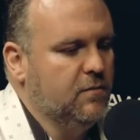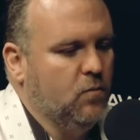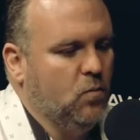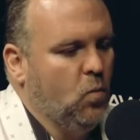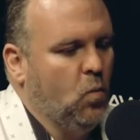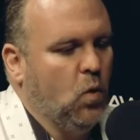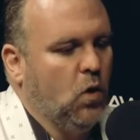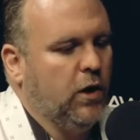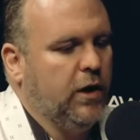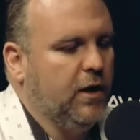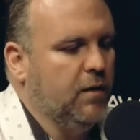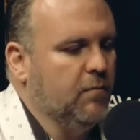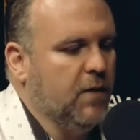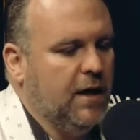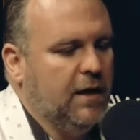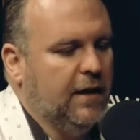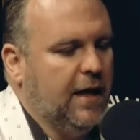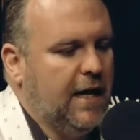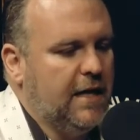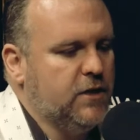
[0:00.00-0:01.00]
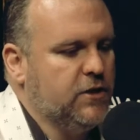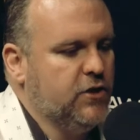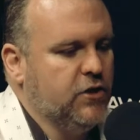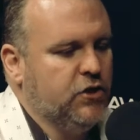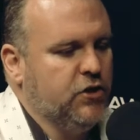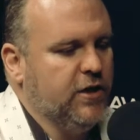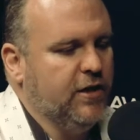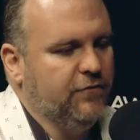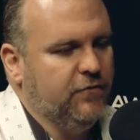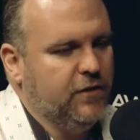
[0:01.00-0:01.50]
working my last
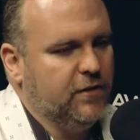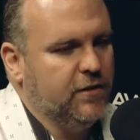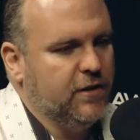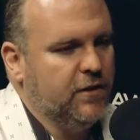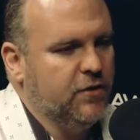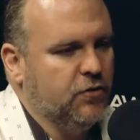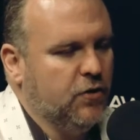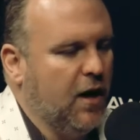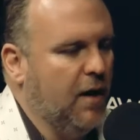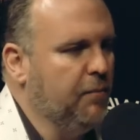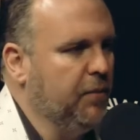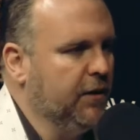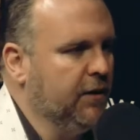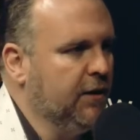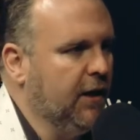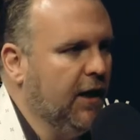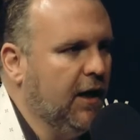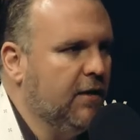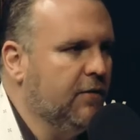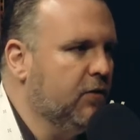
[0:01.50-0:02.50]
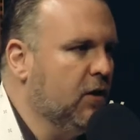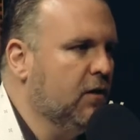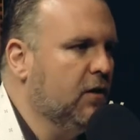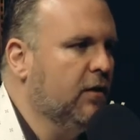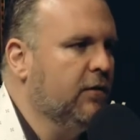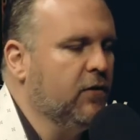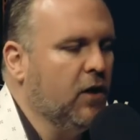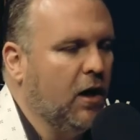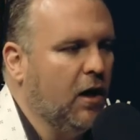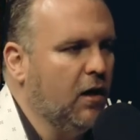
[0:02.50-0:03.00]
shift and then dropping dead of a,
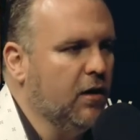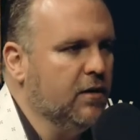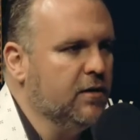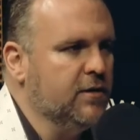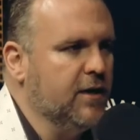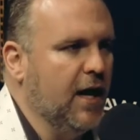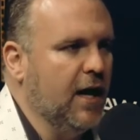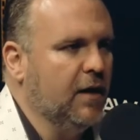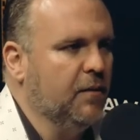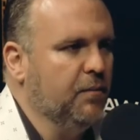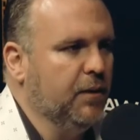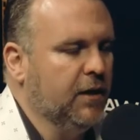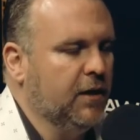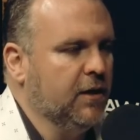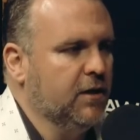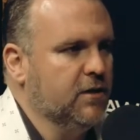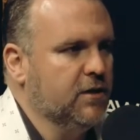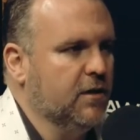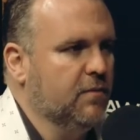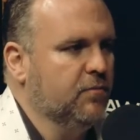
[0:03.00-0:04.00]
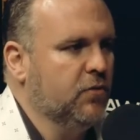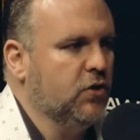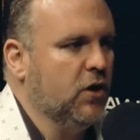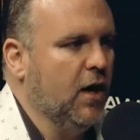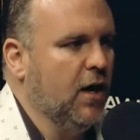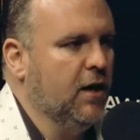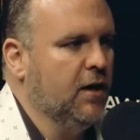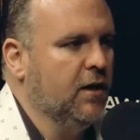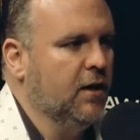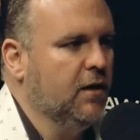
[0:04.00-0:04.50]
of a heart attack because yeah. I'm
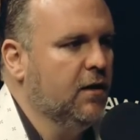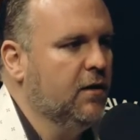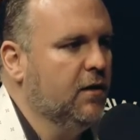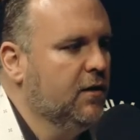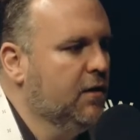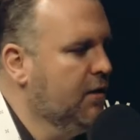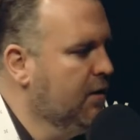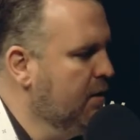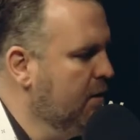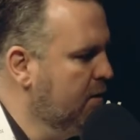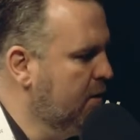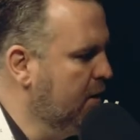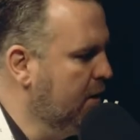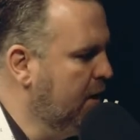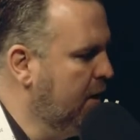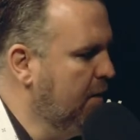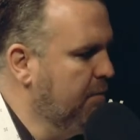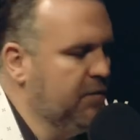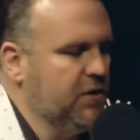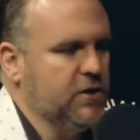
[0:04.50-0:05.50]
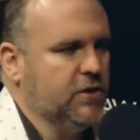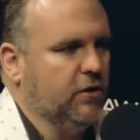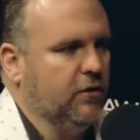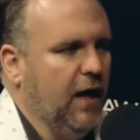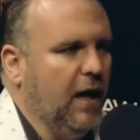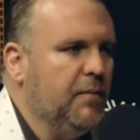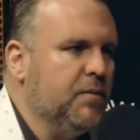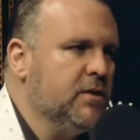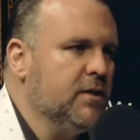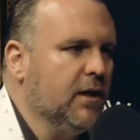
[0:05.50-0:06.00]
trying to to keep the
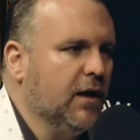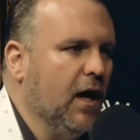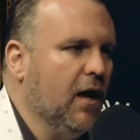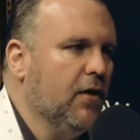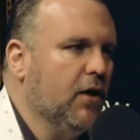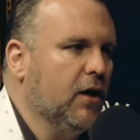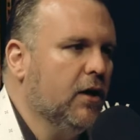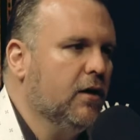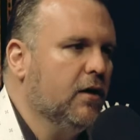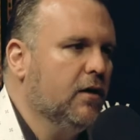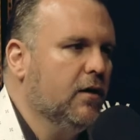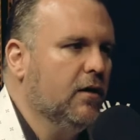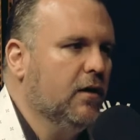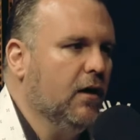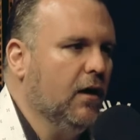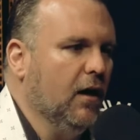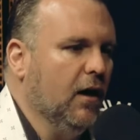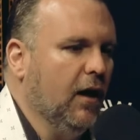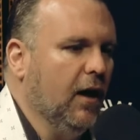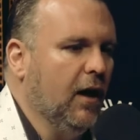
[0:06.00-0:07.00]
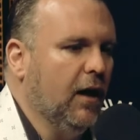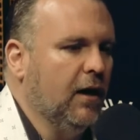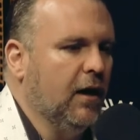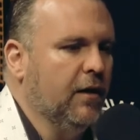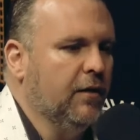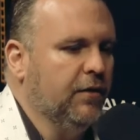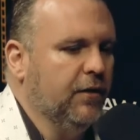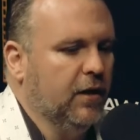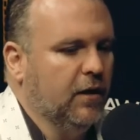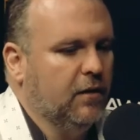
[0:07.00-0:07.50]
scraps together. Right. And
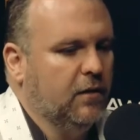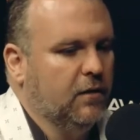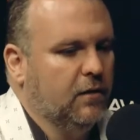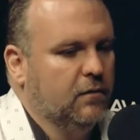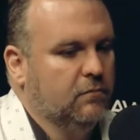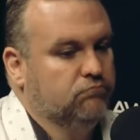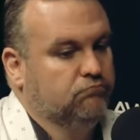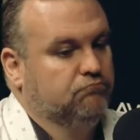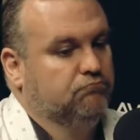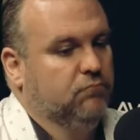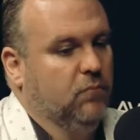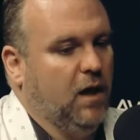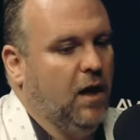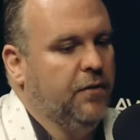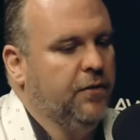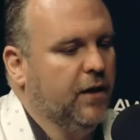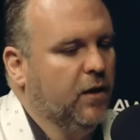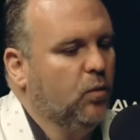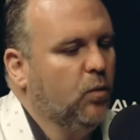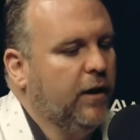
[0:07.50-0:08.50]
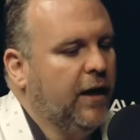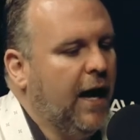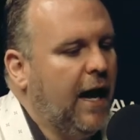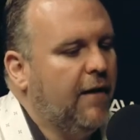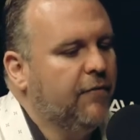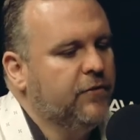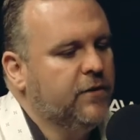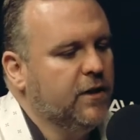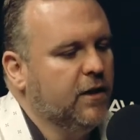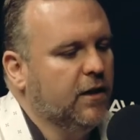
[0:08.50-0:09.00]
I think I think we
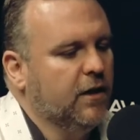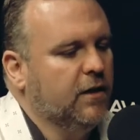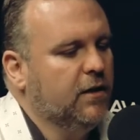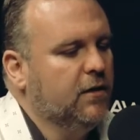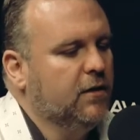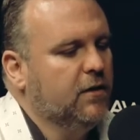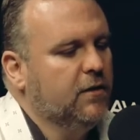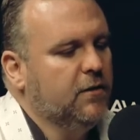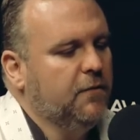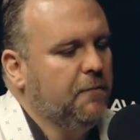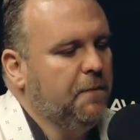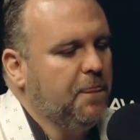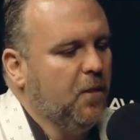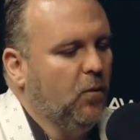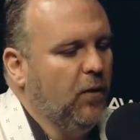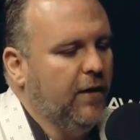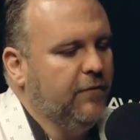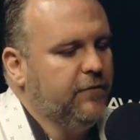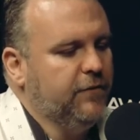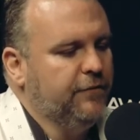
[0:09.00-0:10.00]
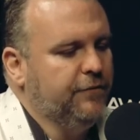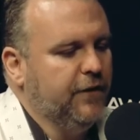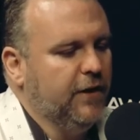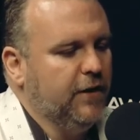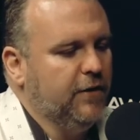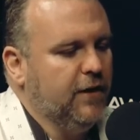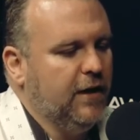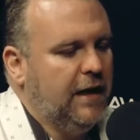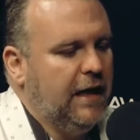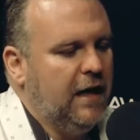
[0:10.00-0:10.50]
have to we have to
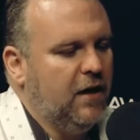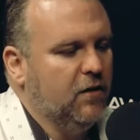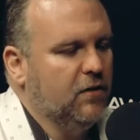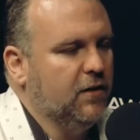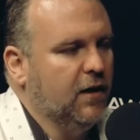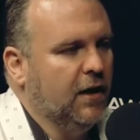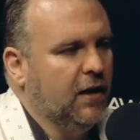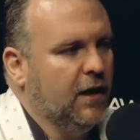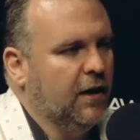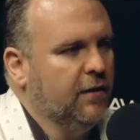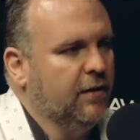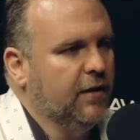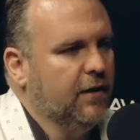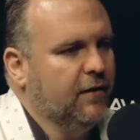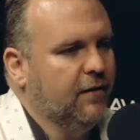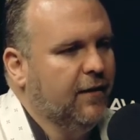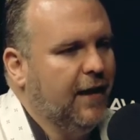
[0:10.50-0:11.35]
figure that out. And I think